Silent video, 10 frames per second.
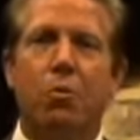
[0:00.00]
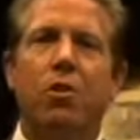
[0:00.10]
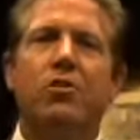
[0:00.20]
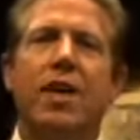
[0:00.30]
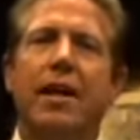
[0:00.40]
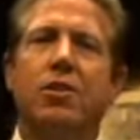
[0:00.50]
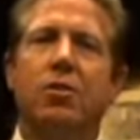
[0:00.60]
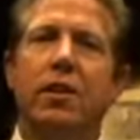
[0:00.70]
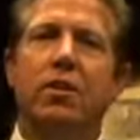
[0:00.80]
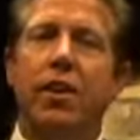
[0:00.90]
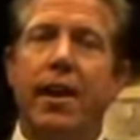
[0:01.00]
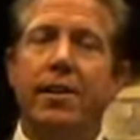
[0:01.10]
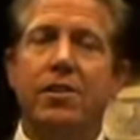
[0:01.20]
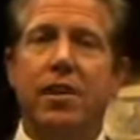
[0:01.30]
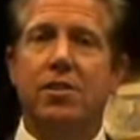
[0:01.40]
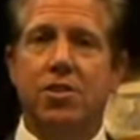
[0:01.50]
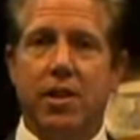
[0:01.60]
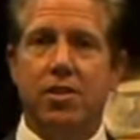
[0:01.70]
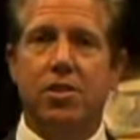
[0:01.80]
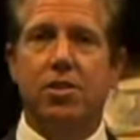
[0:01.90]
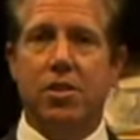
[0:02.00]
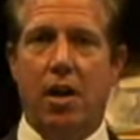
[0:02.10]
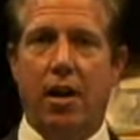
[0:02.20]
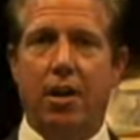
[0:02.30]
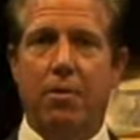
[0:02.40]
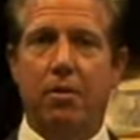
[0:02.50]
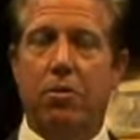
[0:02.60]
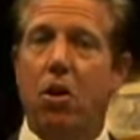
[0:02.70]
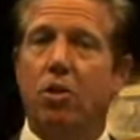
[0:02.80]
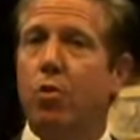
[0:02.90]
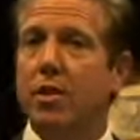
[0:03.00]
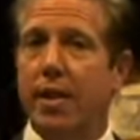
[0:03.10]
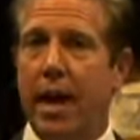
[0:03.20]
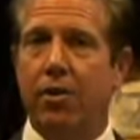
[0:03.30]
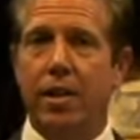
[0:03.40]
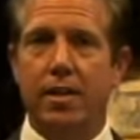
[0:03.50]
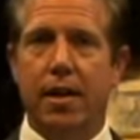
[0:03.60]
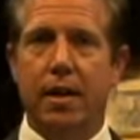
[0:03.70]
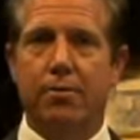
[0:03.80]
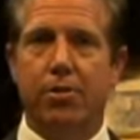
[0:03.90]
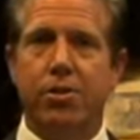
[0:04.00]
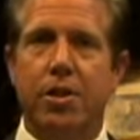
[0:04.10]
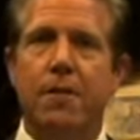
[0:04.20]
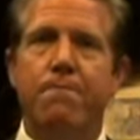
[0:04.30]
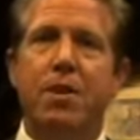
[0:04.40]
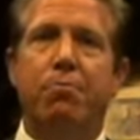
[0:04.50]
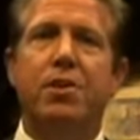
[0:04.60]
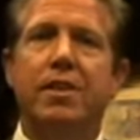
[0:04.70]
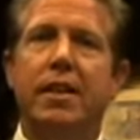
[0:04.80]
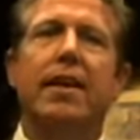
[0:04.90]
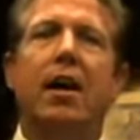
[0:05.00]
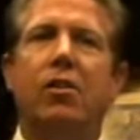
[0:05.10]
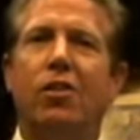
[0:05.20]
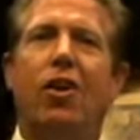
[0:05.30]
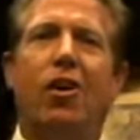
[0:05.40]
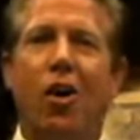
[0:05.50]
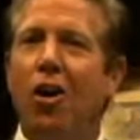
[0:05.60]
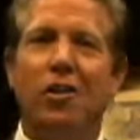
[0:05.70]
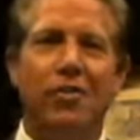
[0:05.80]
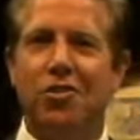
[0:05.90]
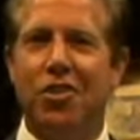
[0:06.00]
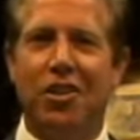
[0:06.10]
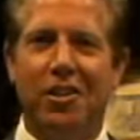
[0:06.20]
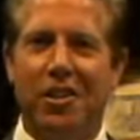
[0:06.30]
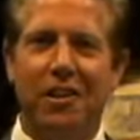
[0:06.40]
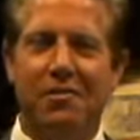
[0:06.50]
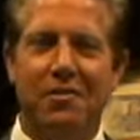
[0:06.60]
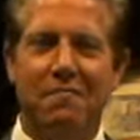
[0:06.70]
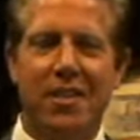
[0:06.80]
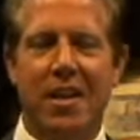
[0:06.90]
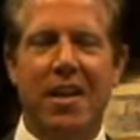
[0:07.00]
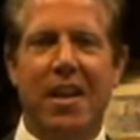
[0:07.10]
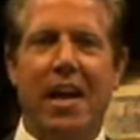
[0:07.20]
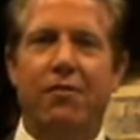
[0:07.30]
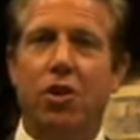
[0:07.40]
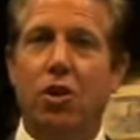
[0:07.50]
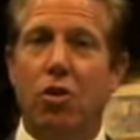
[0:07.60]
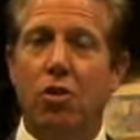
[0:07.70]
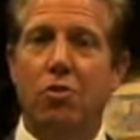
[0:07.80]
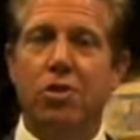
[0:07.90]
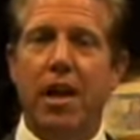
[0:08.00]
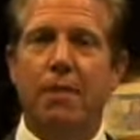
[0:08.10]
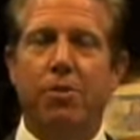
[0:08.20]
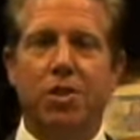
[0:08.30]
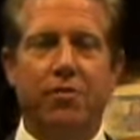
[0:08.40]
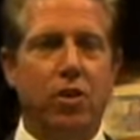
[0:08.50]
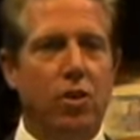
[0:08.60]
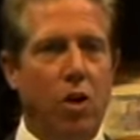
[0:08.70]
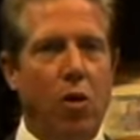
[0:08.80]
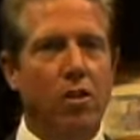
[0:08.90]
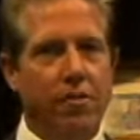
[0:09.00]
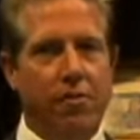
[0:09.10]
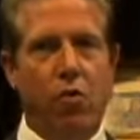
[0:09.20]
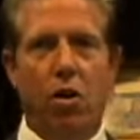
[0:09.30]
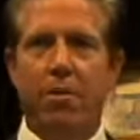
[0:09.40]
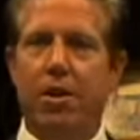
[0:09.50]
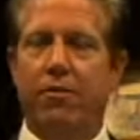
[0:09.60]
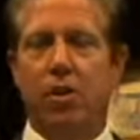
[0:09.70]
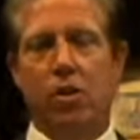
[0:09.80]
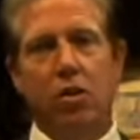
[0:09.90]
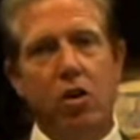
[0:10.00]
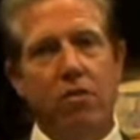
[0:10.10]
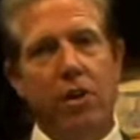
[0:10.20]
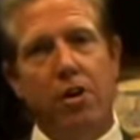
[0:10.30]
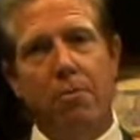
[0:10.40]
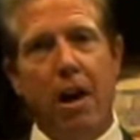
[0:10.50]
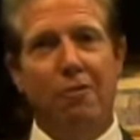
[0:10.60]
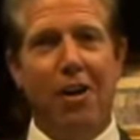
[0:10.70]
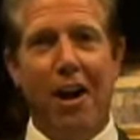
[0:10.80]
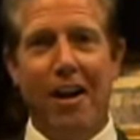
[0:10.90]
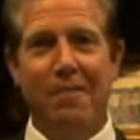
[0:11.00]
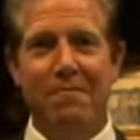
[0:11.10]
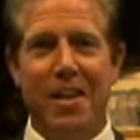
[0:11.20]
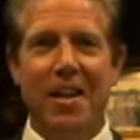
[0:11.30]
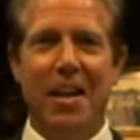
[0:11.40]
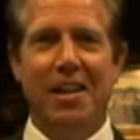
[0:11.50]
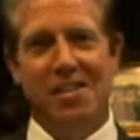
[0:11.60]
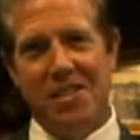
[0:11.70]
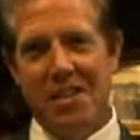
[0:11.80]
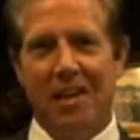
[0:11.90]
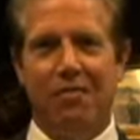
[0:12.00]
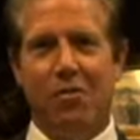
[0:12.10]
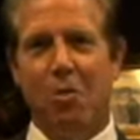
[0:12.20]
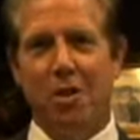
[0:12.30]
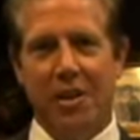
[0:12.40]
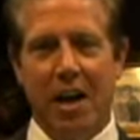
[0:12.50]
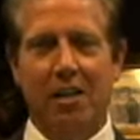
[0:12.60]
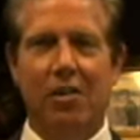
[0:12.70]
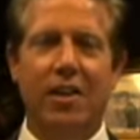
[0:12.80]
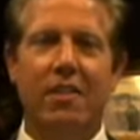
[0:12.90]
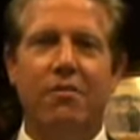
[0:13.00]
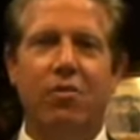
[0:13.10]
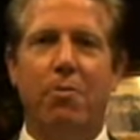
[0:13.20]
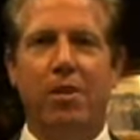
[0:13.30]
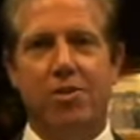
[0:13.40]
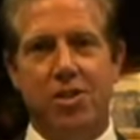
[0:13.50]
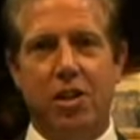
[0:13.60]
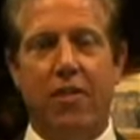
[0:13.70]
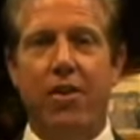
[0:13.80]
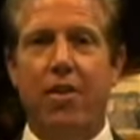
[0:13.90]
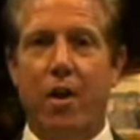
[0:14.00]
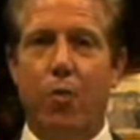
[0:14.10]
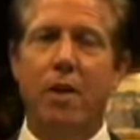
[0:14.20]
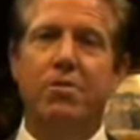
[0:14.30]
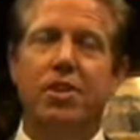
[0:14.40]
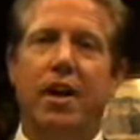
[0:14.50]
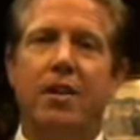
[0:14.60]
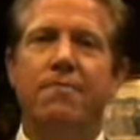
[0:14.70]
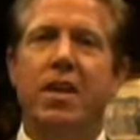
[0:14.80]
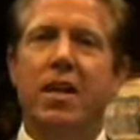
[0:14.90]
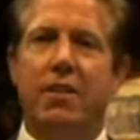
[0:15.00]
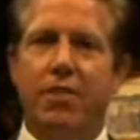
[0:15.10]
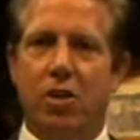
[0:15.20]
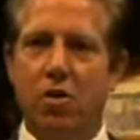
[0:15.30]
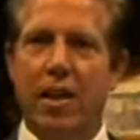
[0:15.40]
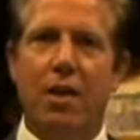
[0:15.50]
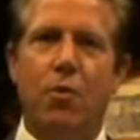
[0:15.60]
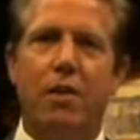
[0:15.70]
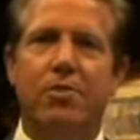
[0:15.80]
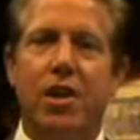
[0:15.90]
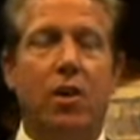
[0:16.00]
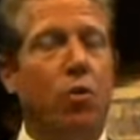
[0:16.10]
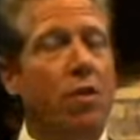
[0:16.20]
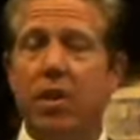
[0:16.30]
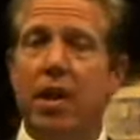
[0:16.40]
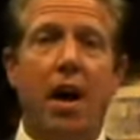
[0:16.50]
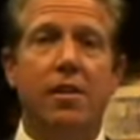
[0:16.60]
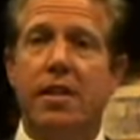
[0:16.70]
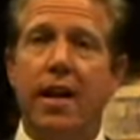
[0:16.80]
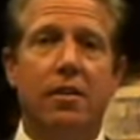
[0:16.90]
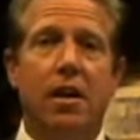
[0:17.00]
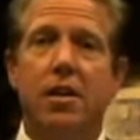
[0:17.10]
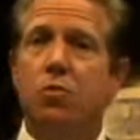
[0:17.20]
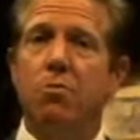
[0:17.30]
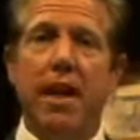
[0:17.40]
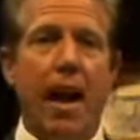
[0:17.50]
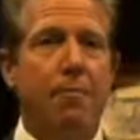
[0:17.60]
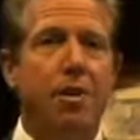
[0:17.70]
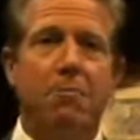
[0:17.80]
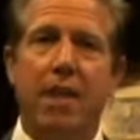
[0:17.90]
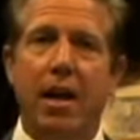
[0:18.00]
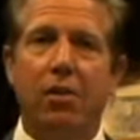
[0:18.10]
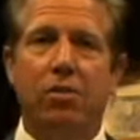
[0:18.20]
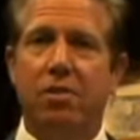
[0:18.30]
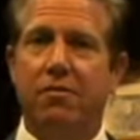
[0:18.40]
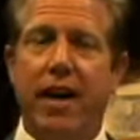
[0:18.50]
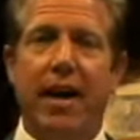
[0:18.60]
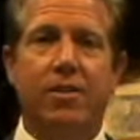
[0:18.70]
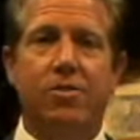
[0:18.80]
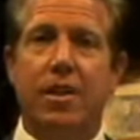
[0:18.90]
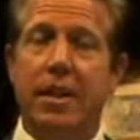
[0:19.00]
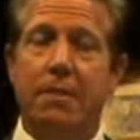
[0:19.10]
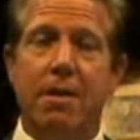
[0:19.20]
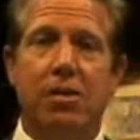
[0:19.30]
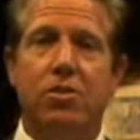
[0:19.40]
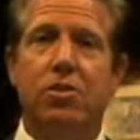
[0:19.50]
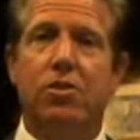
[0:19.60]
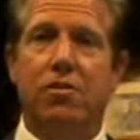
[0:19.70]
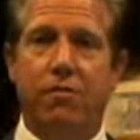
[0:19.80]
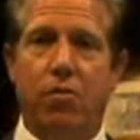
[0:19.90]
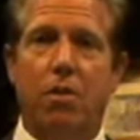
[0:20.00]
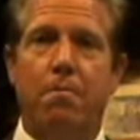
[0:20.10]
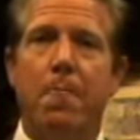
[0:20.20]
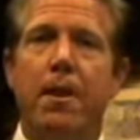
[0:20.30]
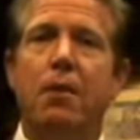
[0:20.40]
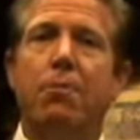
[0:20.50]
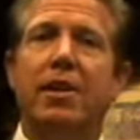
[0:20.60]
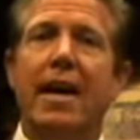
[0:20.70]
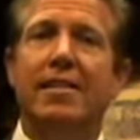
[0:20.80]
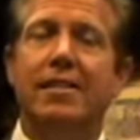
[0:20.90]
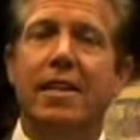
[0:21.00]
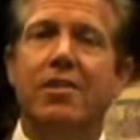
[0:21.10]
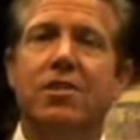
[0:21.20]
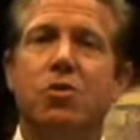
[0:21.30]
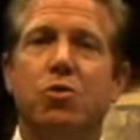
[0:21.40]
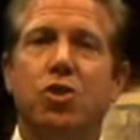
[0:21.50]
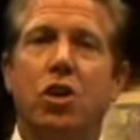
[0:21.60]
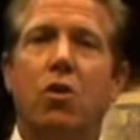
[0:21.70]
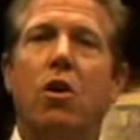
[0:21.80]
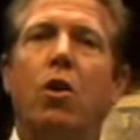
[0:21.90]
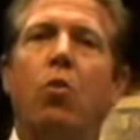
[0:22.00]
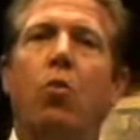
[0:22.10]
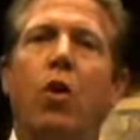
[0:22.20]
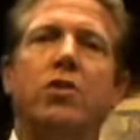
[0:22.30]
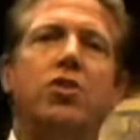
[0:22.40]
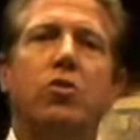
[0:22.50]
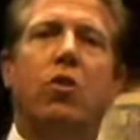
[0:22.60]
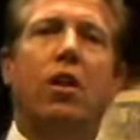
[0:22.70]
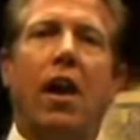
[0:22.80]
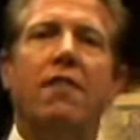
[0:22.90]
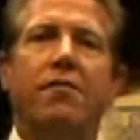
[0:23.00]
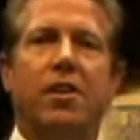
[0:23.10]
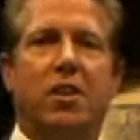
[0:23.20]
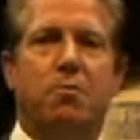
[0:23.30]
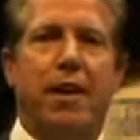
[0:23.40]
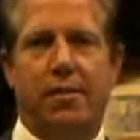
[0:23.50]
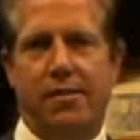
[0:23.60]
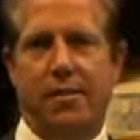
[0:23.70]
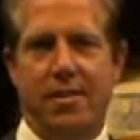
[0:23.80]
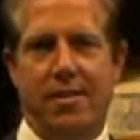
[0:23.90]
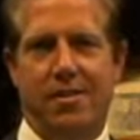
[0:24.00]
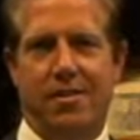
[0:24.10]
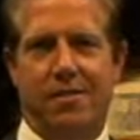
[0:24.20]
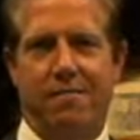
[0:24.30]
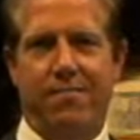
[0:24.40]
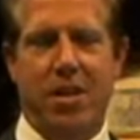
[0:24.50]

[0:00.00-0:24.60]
Well, there's actually a United States Census document called the mortality tables that predict how long all of us are going to live. And if you go to those tables, if you go on the form, and if you look over here to my right, and you see that form, and you download that form, and you see on there that website, if you go to that website, or if you contact us, we'll be happy to mail or to fax or to email to you the form. But that census will show what your life expectancy is.